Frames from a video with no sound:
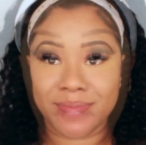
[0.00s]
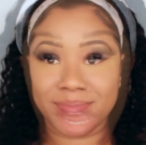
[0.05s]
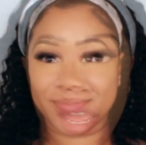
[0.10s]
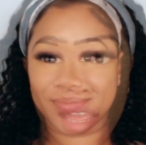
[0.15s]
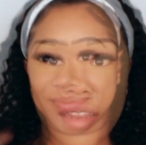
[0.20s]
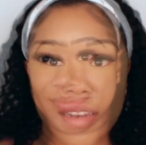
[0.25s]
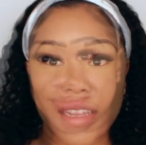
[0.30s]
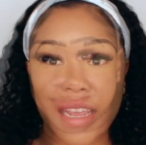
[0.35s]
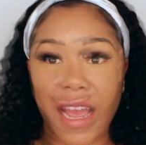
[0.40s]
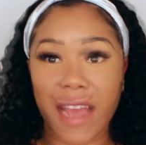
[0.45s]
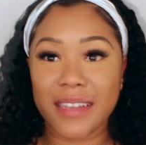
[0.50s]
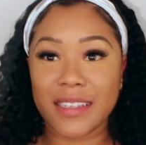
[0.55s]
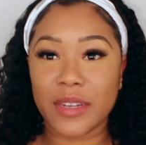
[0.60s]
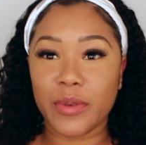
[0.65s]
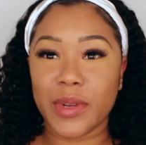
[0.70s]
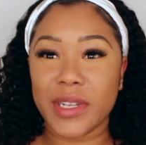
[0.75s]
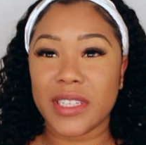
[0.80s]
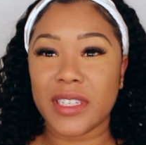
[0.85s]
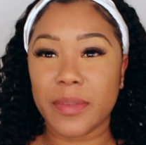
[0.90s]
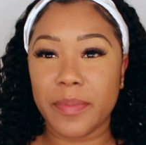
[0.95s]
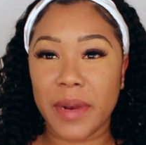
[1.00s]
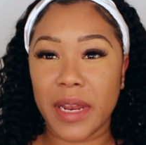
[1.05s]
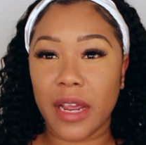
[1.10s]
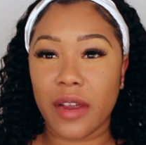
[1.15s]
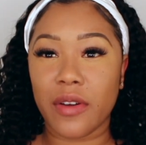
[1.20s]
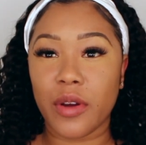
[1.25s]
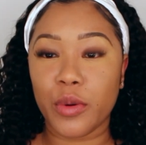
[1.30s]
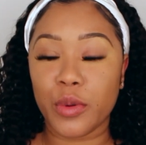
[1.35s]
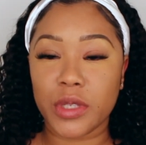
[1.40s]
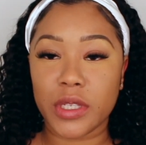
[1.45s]
And guys, I wanted to play
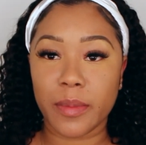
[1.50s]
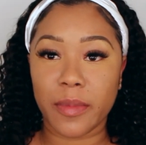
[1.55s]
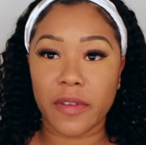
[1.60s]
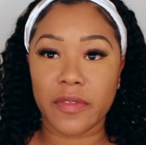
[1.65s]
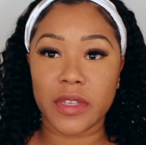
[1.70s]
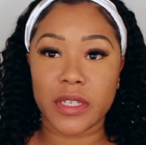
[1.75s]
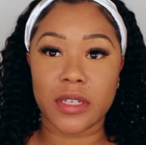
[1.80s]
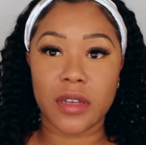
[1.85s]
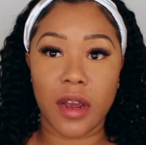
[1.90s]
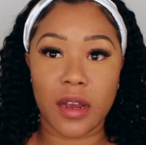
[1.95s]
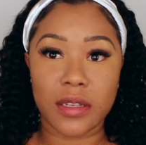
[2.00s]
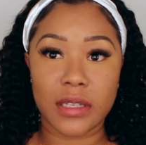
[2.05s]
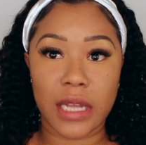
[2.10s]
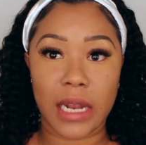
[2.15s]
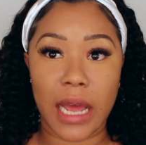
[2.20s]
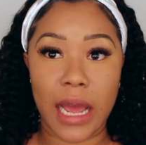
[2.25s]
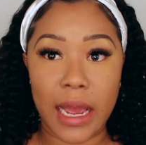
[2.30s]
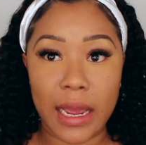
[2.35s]
around with some of the scarves that